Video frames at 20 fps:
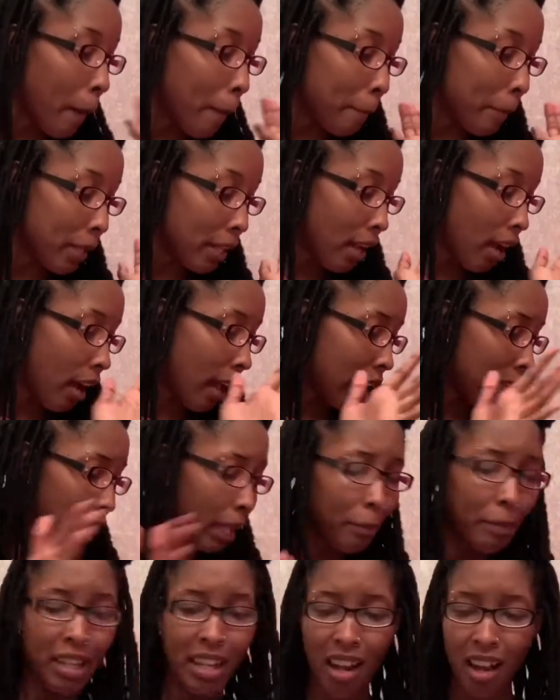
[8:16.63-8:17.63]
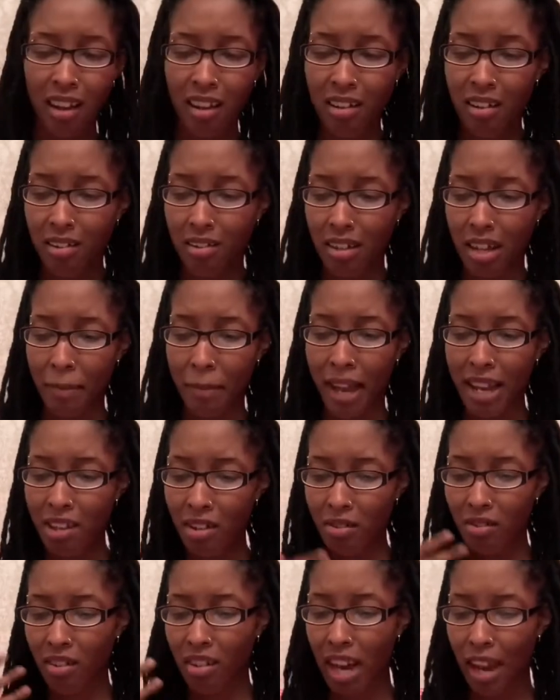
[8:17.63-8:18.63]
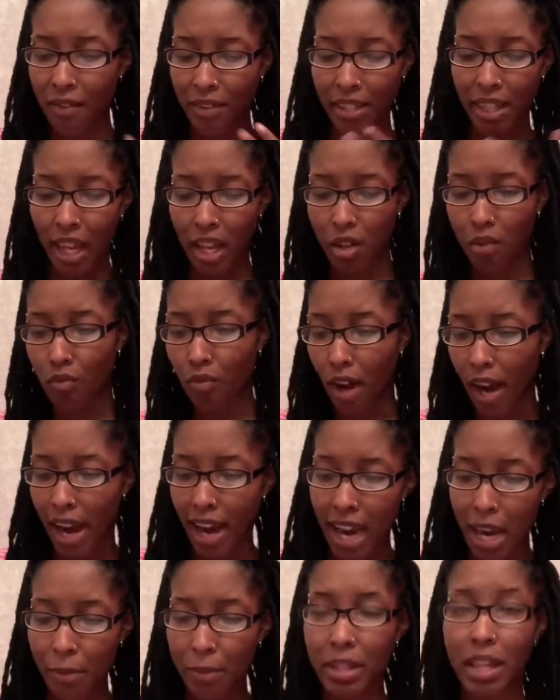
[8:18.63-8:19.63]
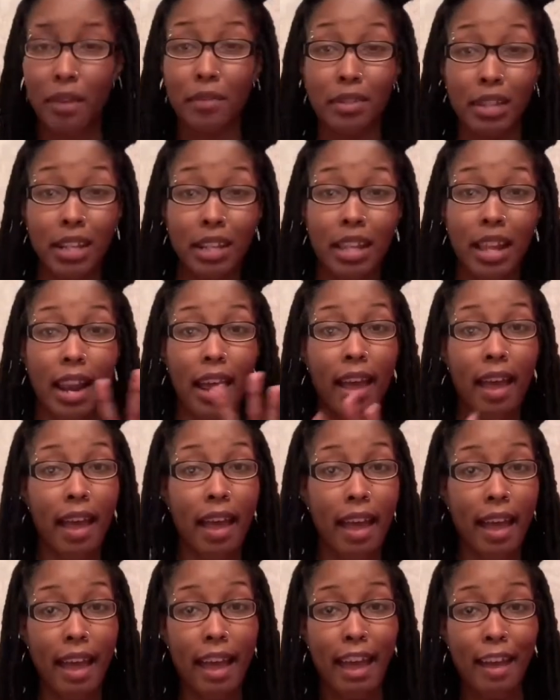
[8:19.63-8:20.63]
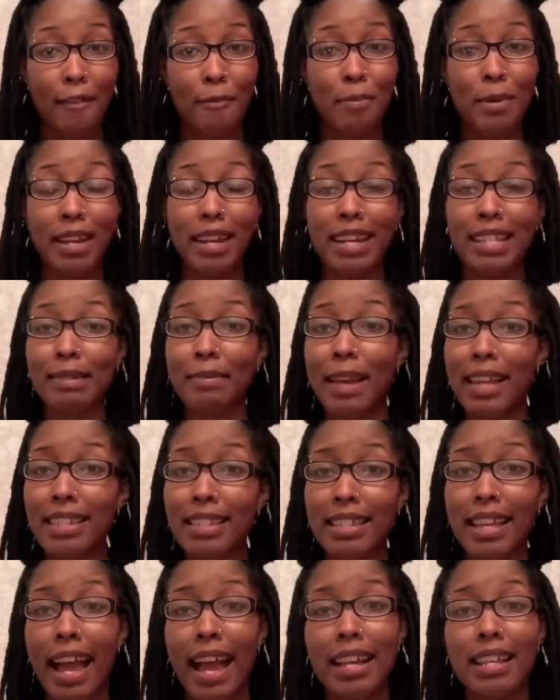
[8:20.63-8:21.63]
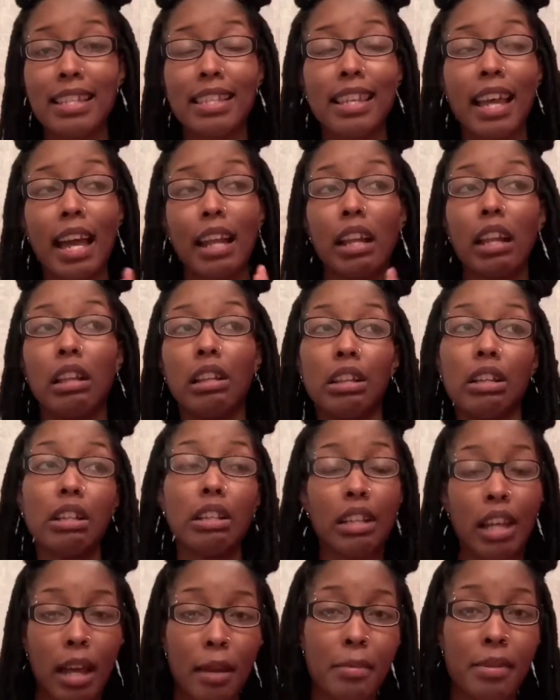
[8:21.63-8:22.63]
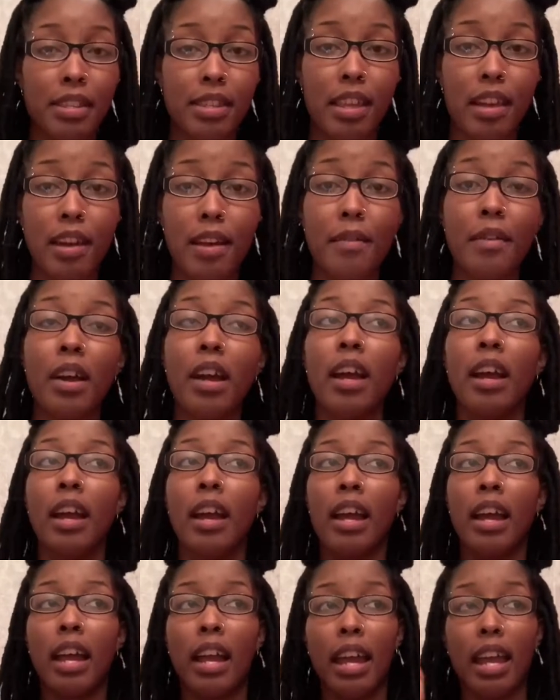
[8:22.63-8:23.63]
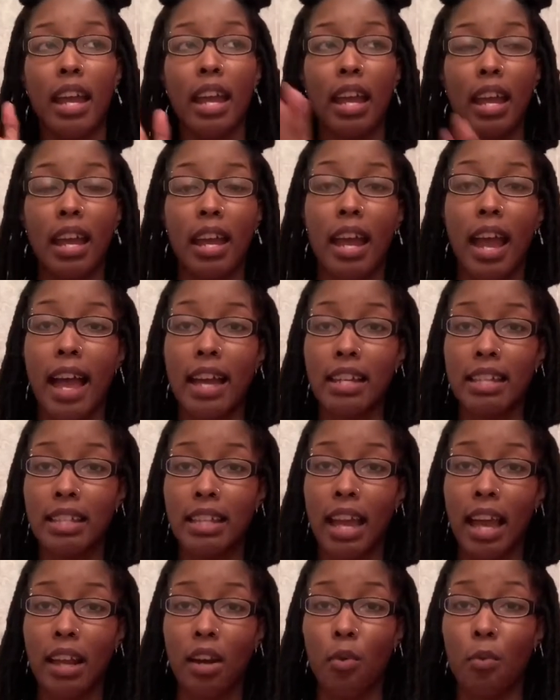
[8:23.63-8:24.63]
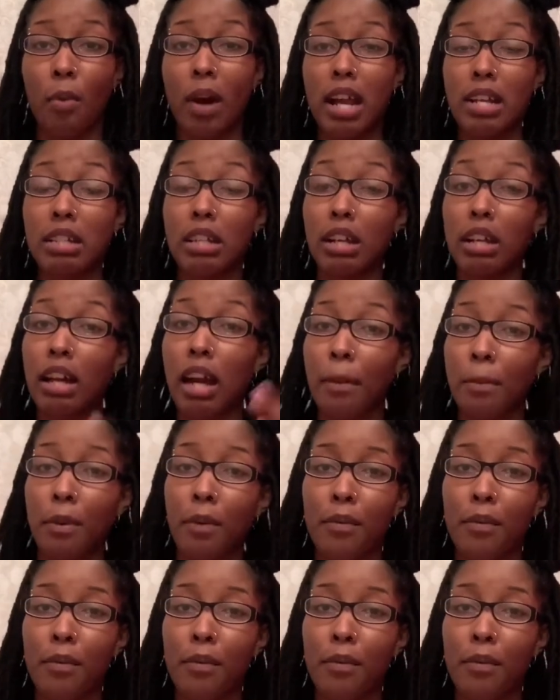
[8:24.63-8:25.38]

But y'all, let me know, am I doing everything right with everything that I have? Because basically I just kind of looked up stuff and I just kind of watched a couple